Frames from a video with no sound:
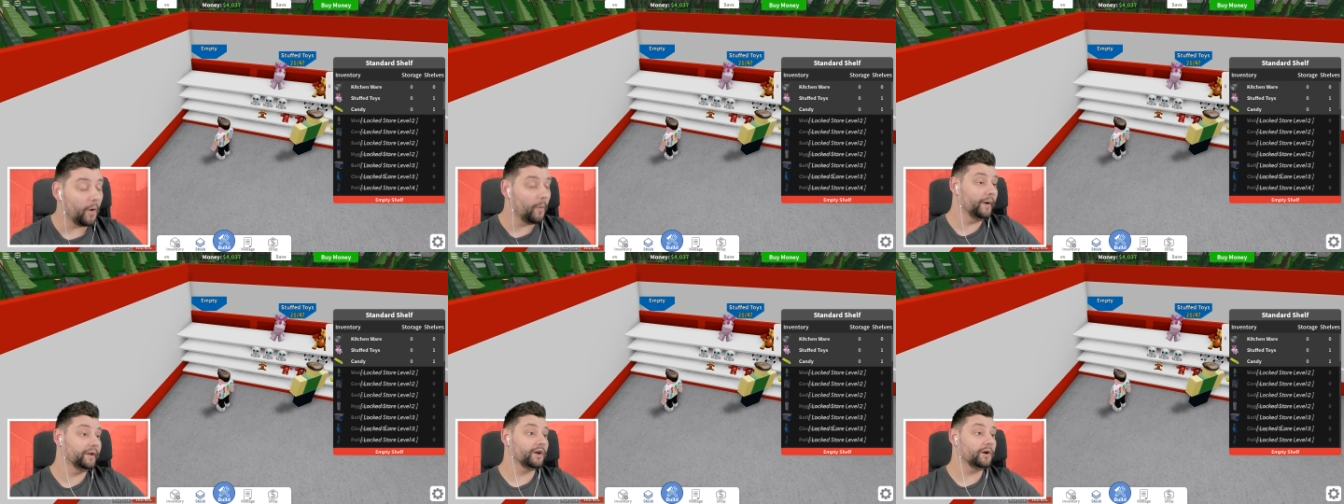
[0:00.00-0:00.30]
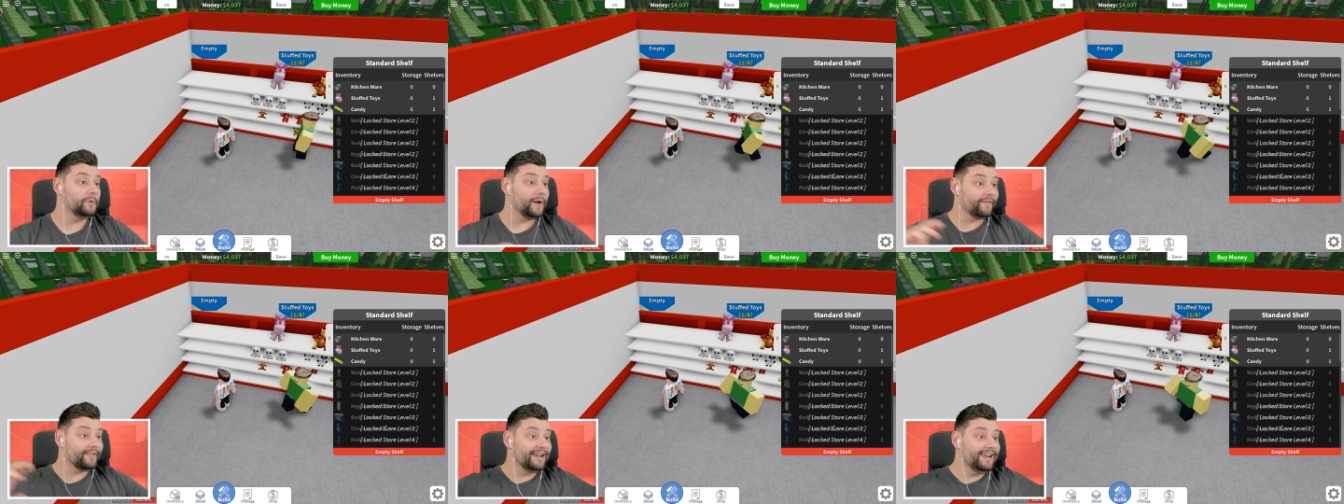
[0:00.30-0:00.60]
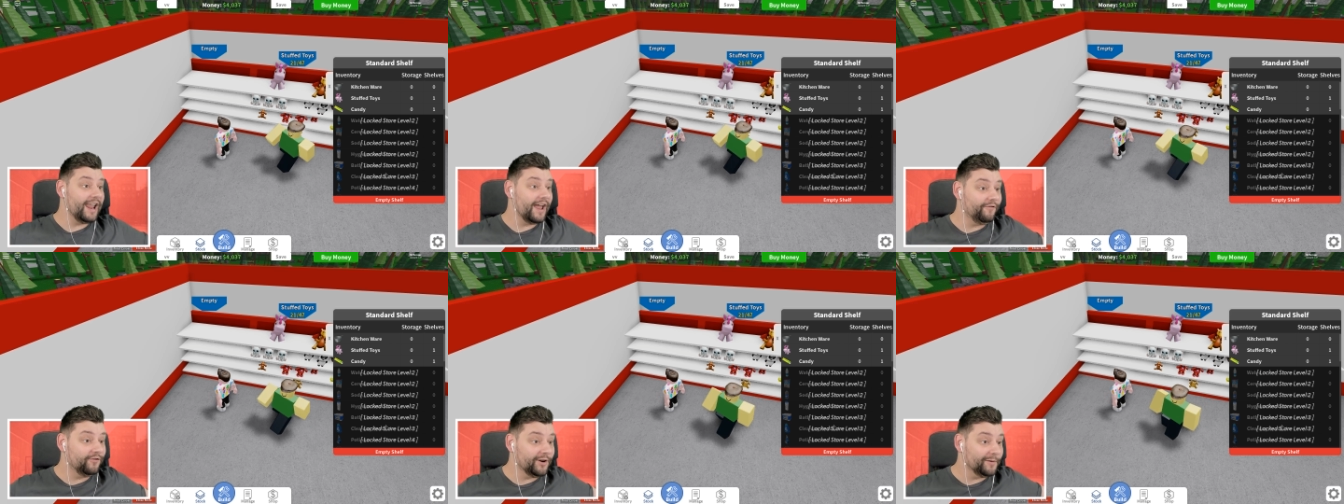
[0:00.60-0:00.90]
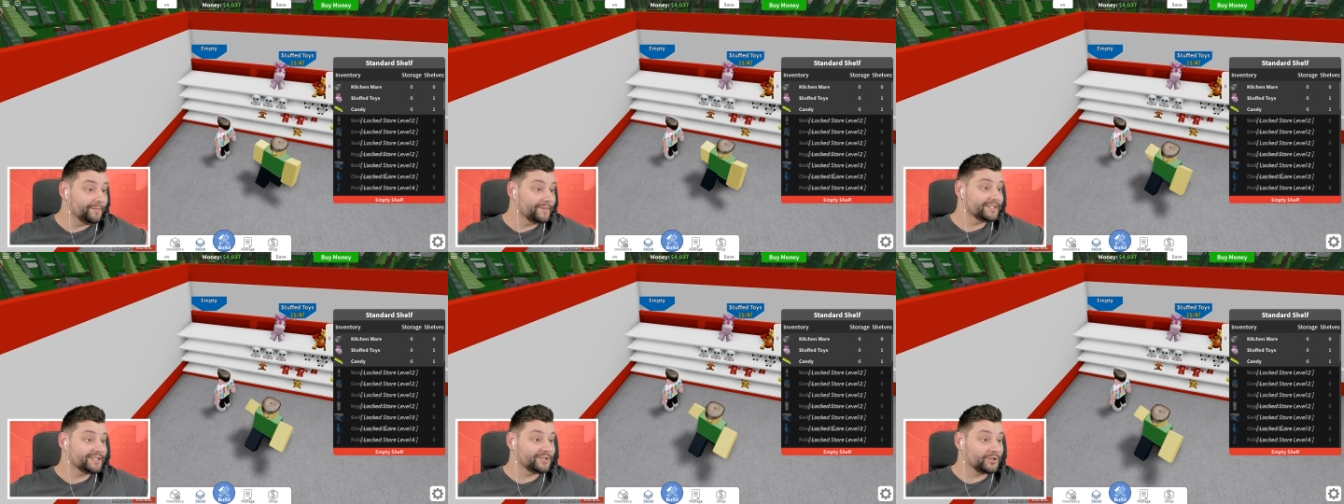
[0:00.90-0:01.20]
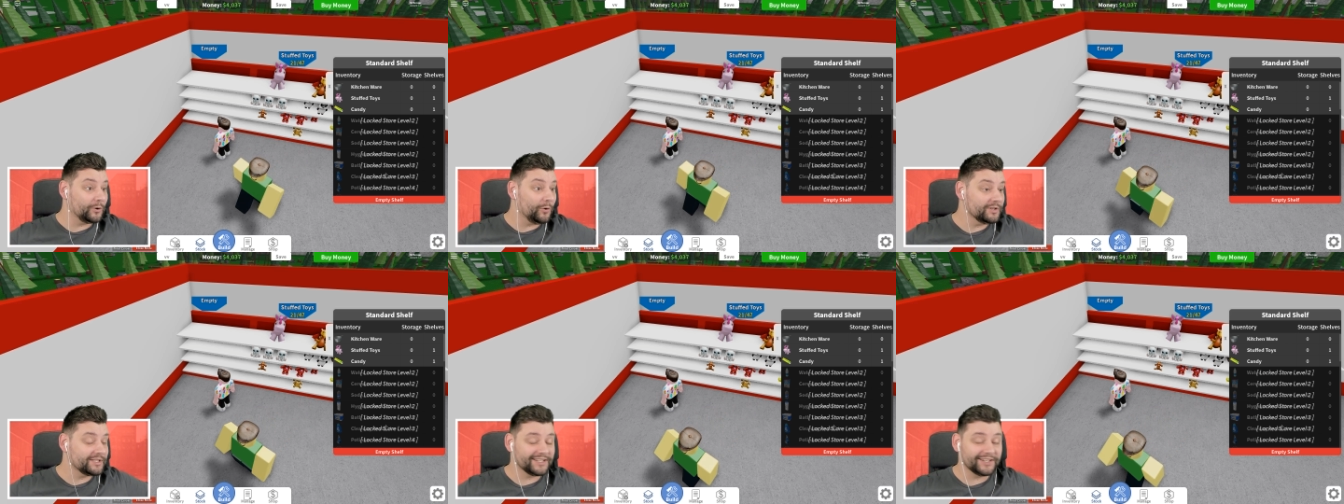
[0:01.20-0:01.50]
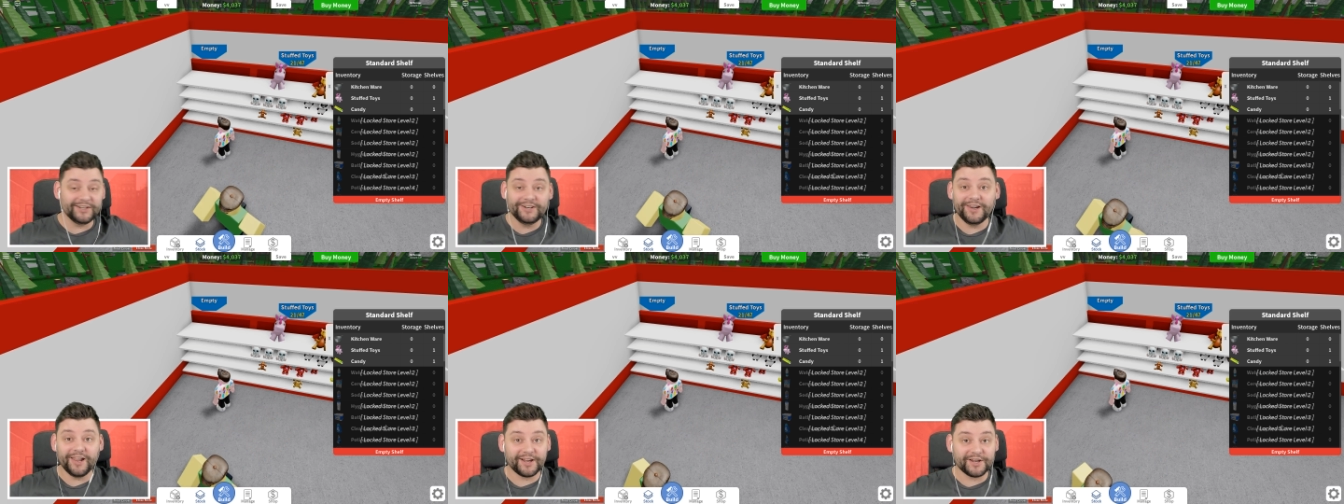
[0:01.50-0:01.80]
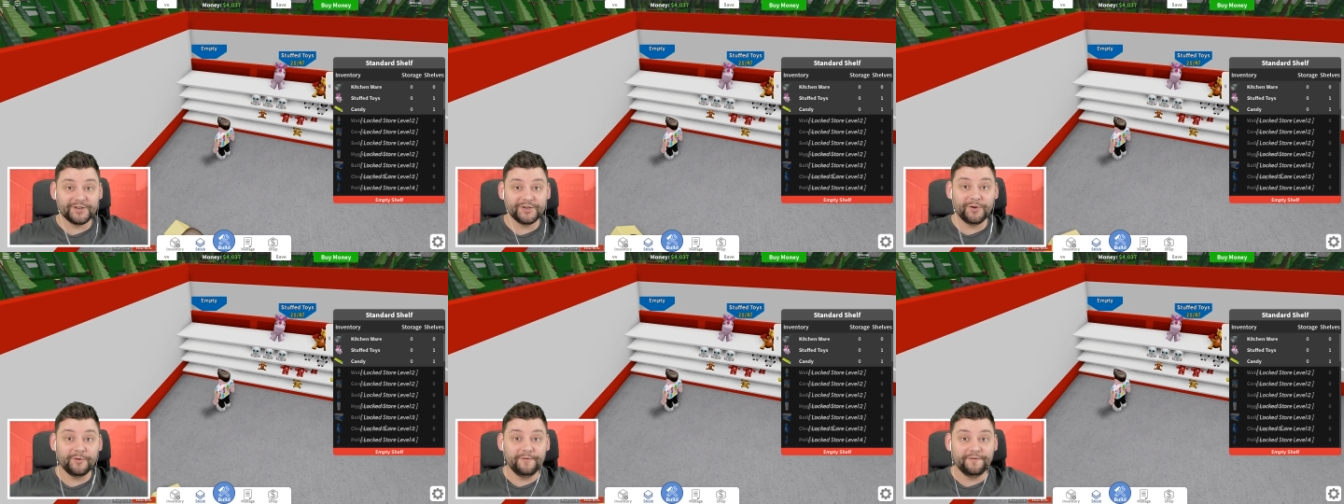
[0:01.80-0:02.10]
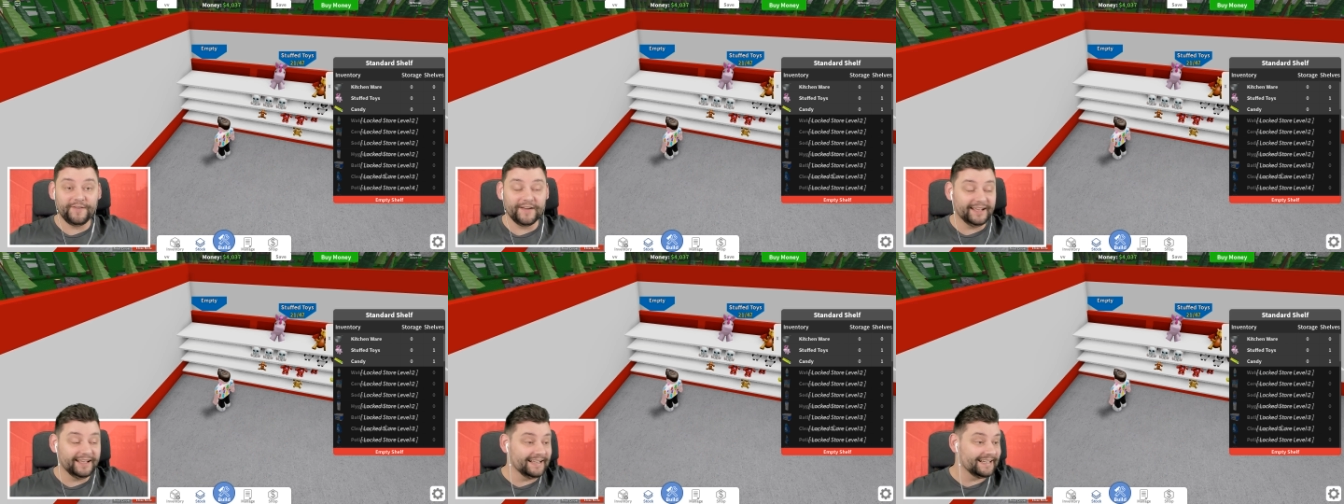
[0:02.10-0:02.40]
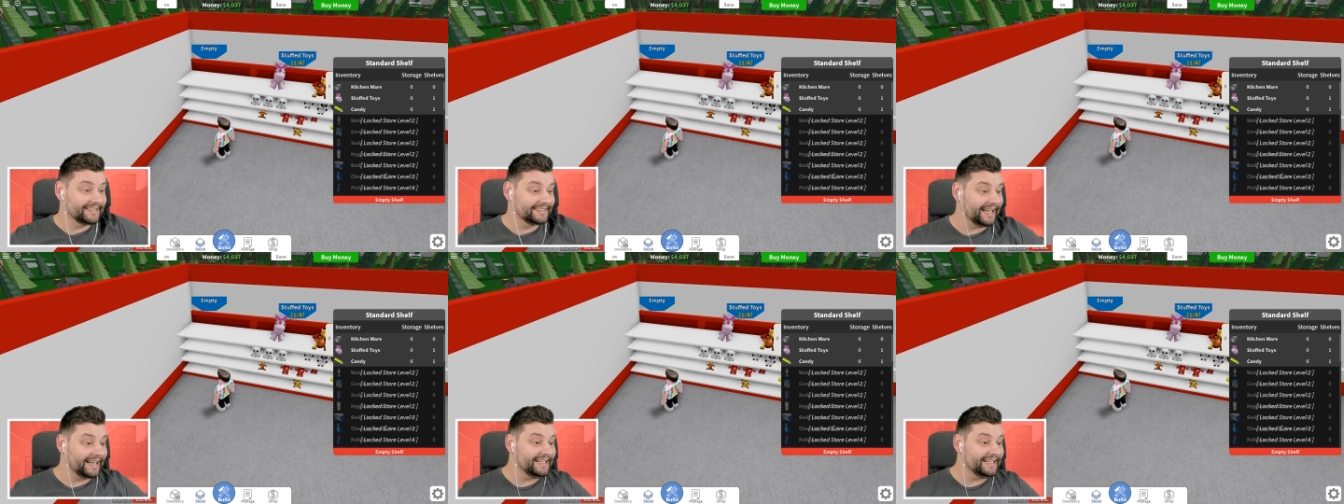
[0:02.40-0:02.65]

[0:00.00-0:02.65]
Oh my god, we have to level up the store to unlock new things.